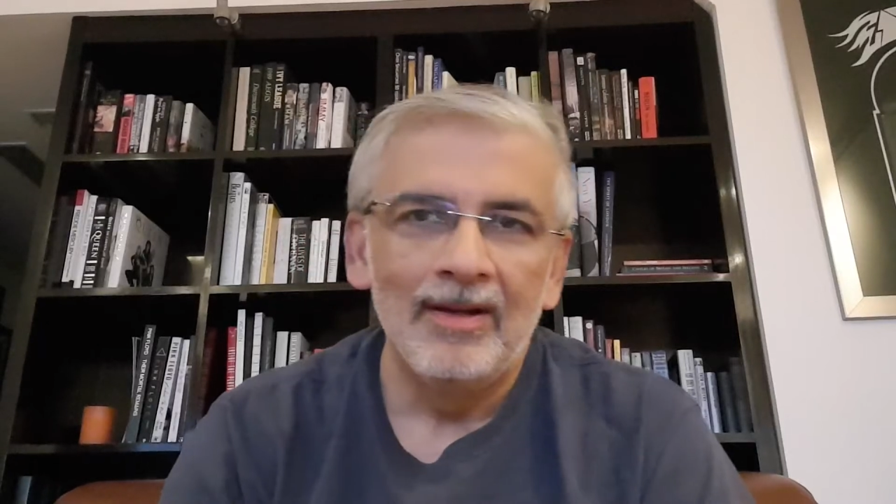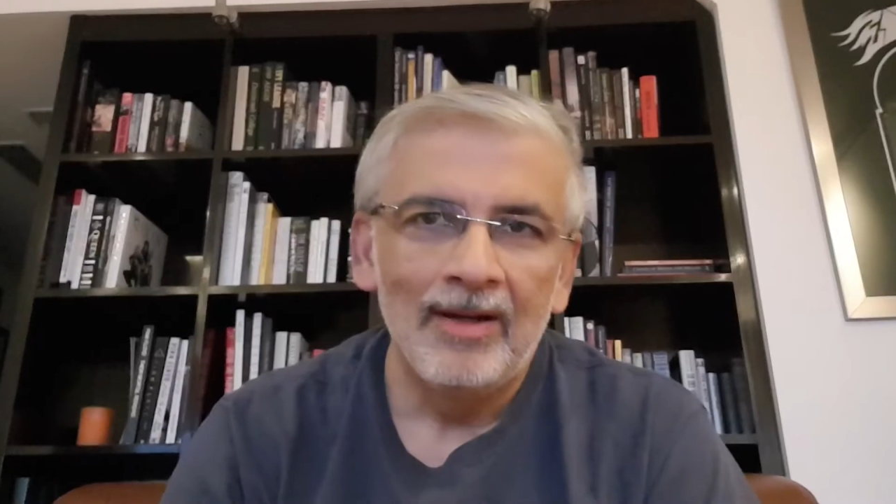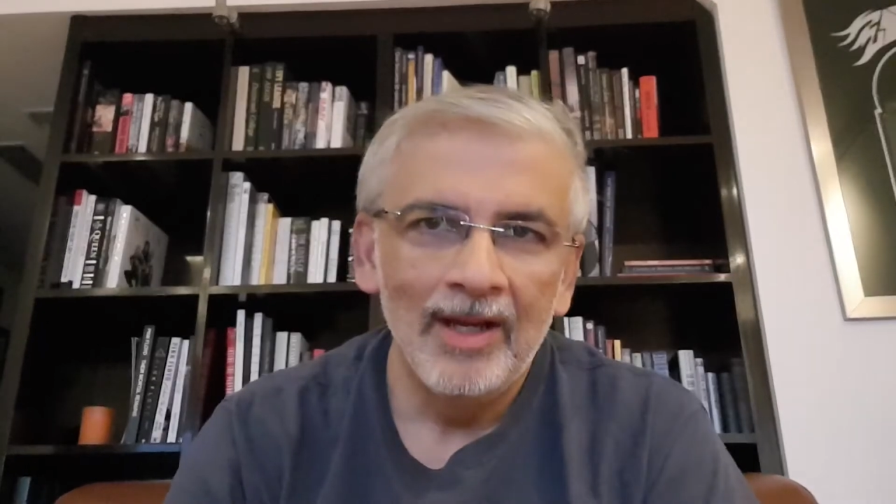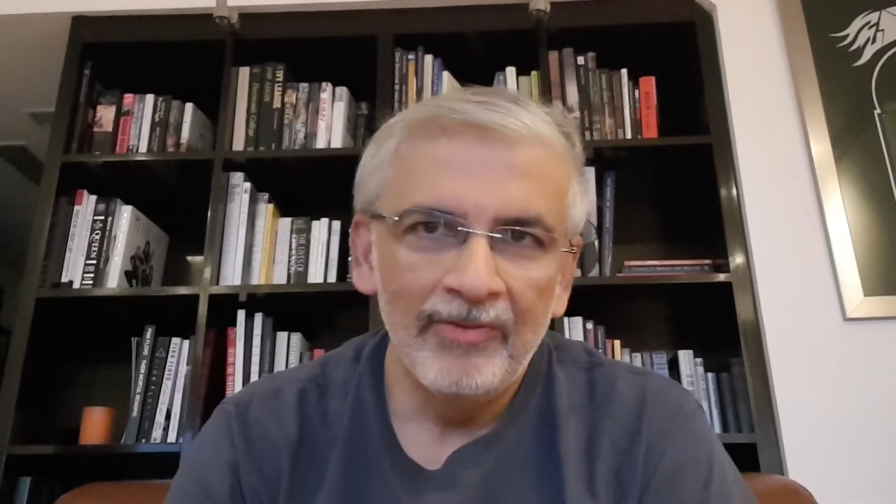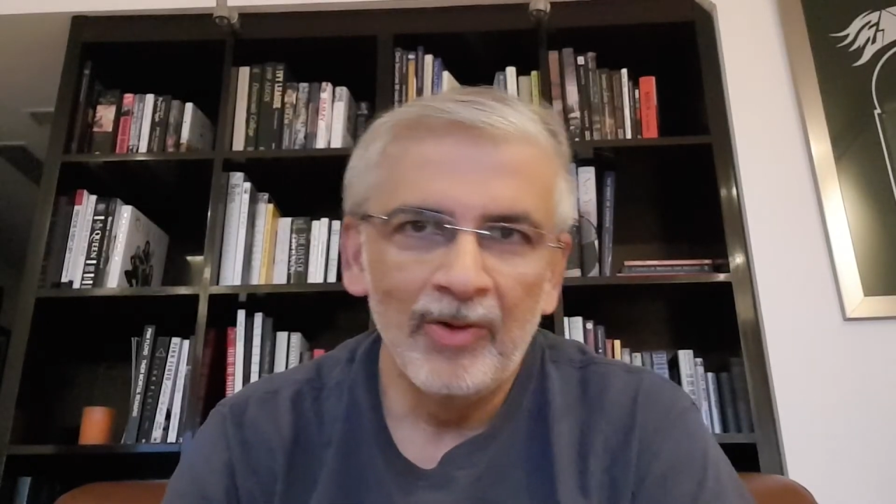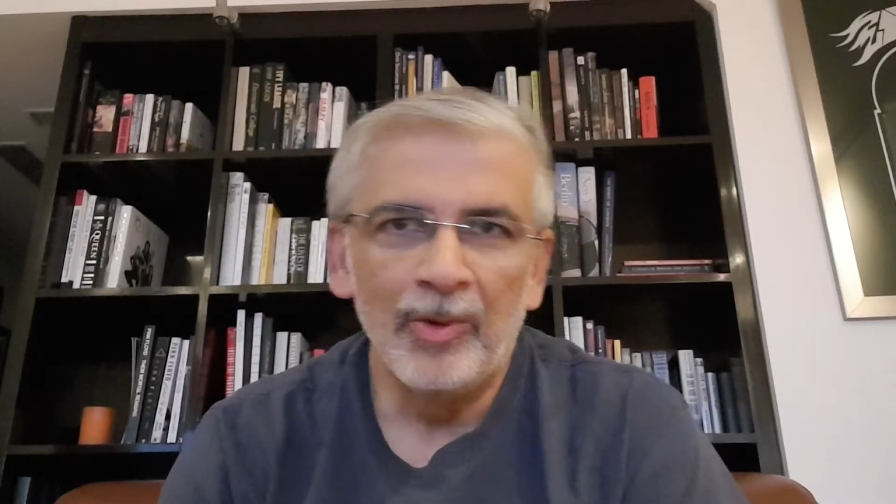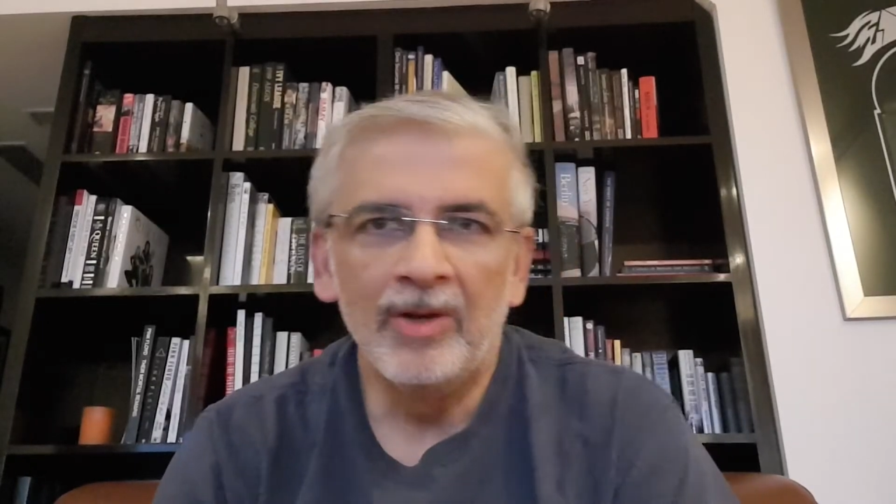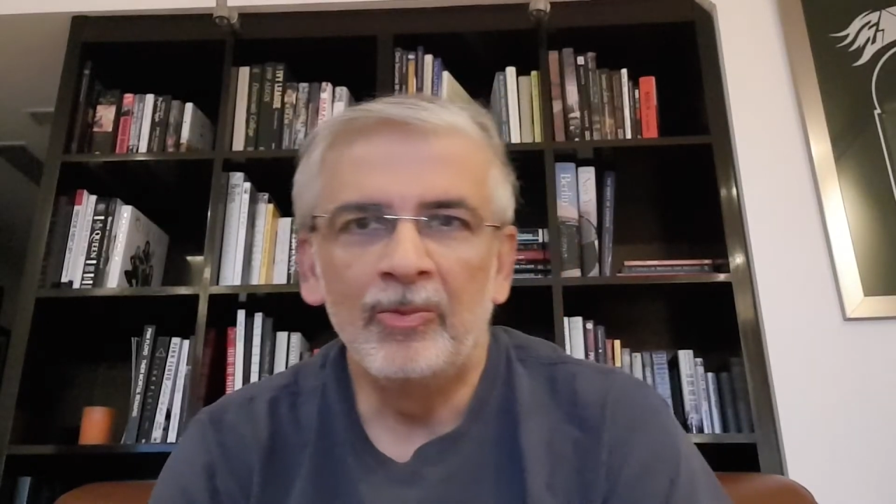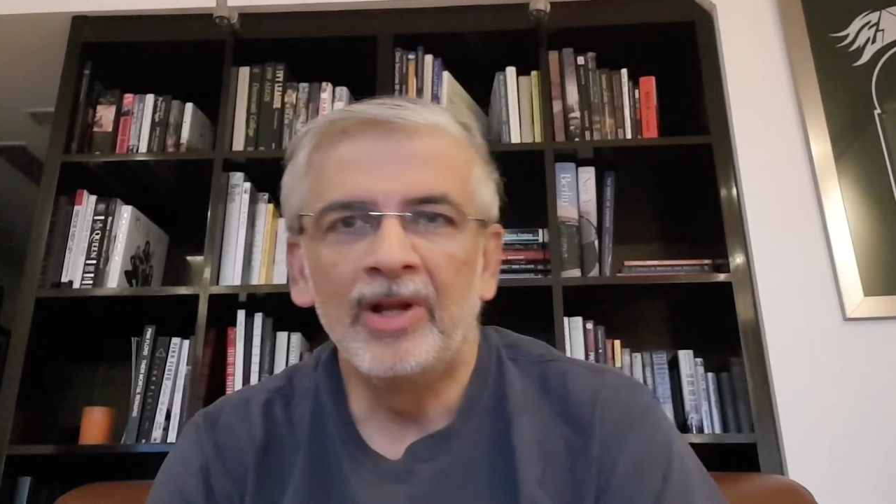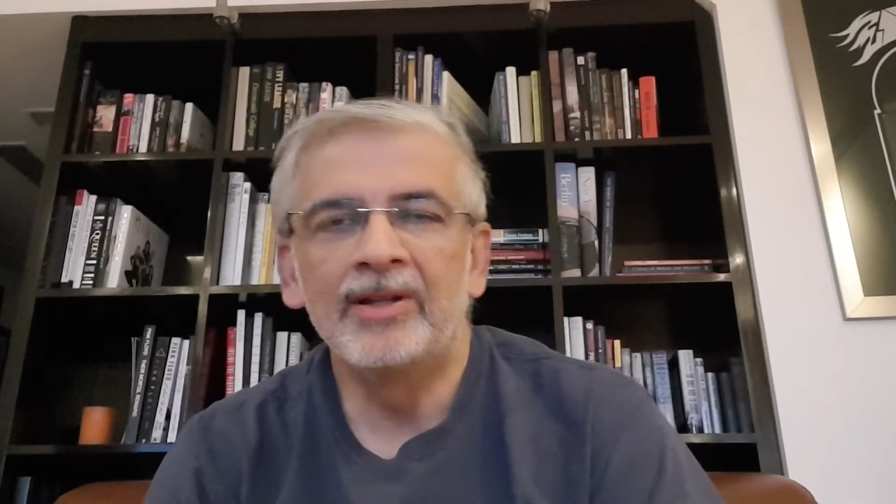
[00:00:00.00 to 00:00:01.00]
Hi
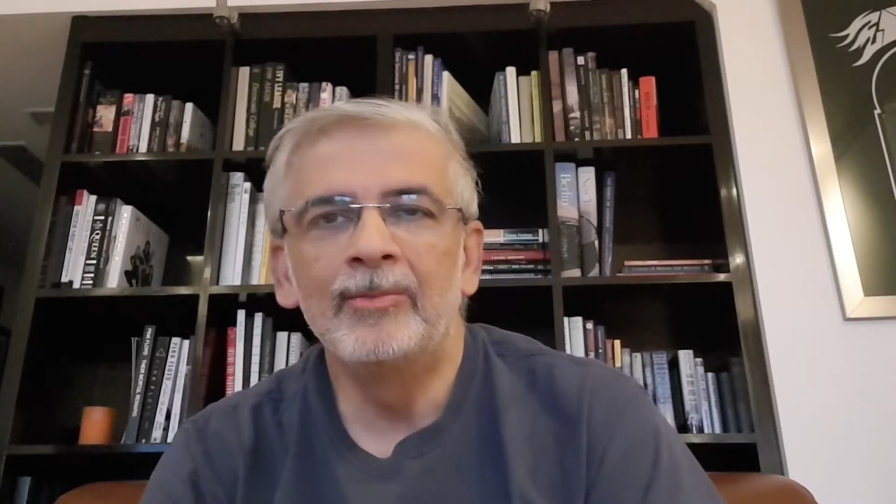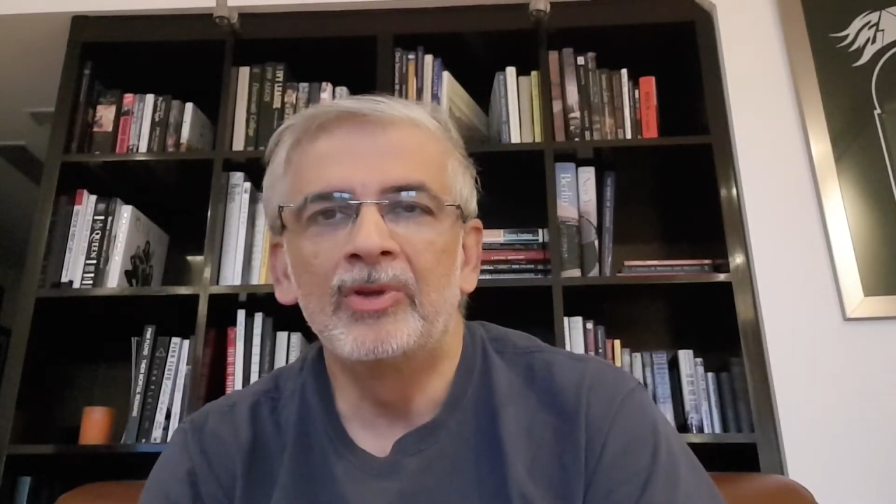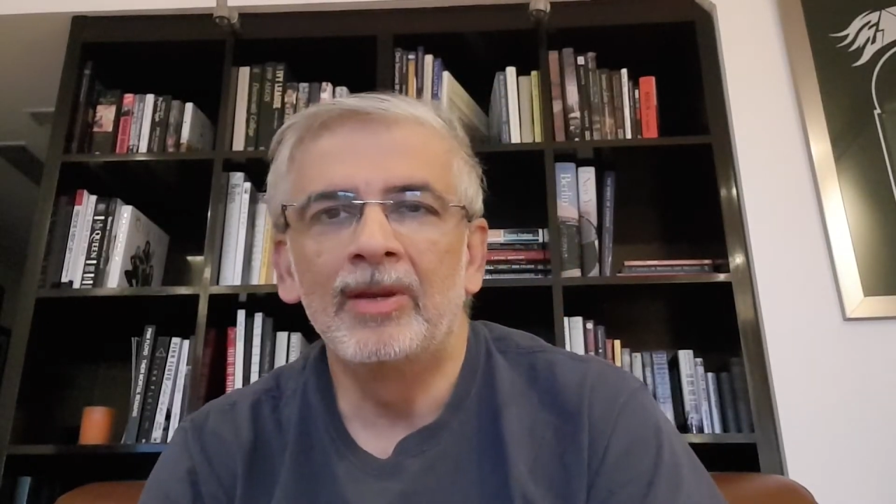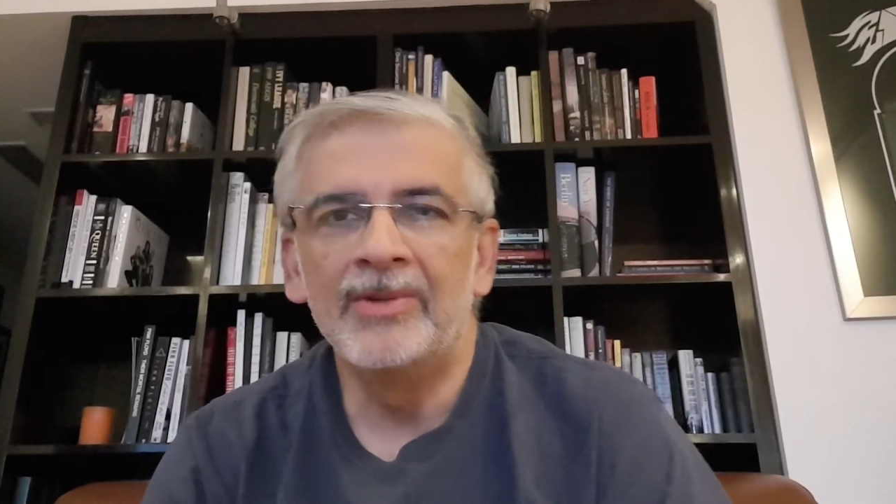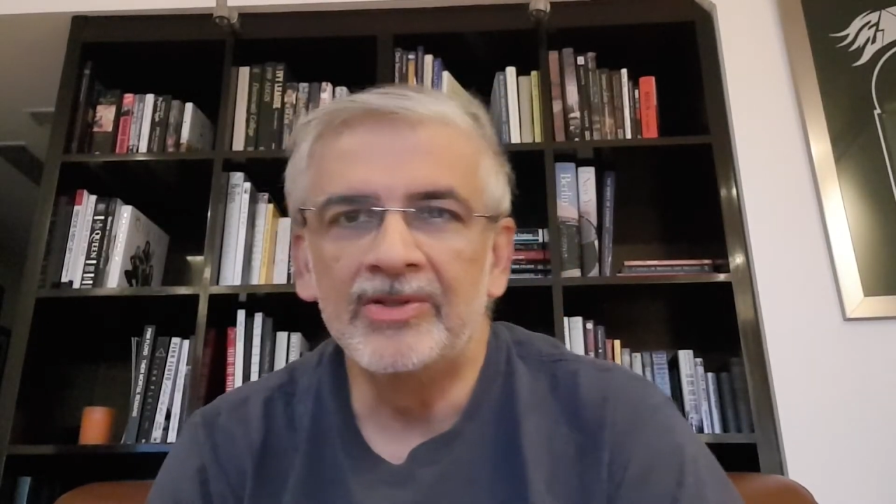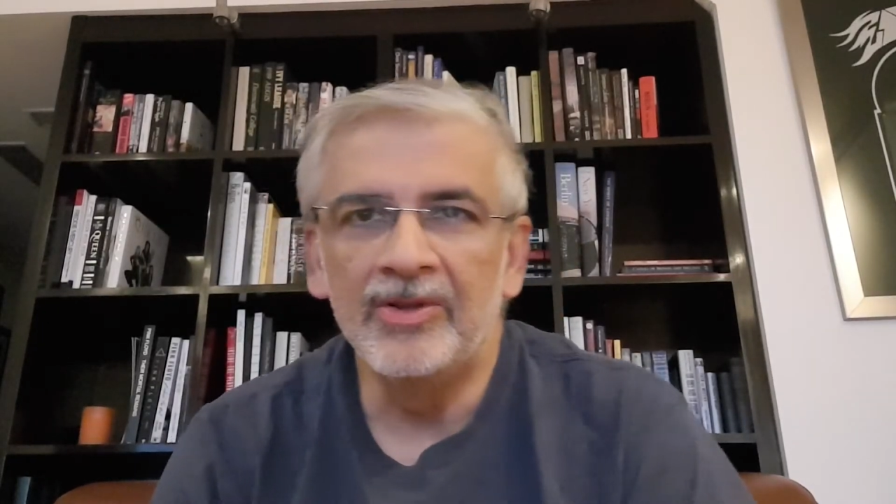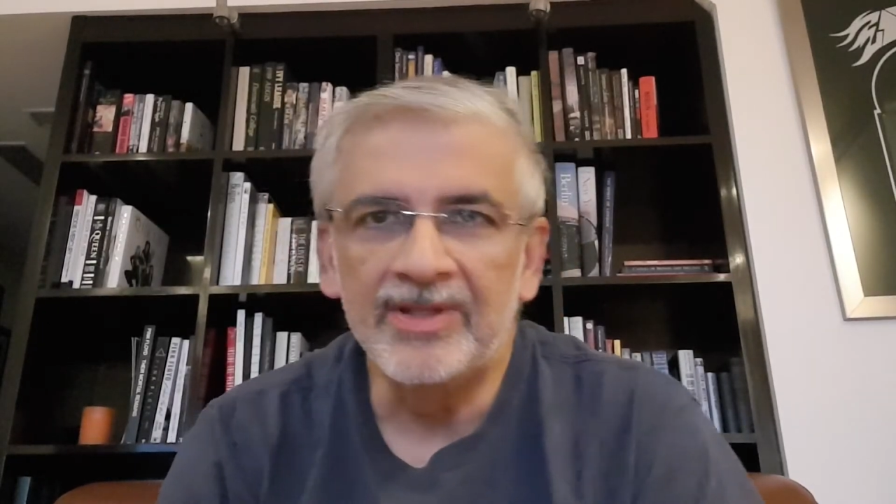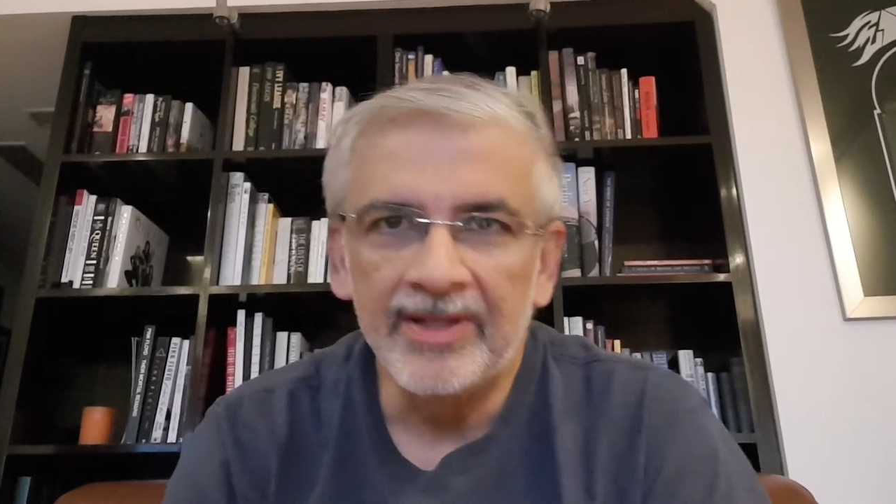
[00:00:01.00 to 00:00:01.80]
everyone, welcome to episode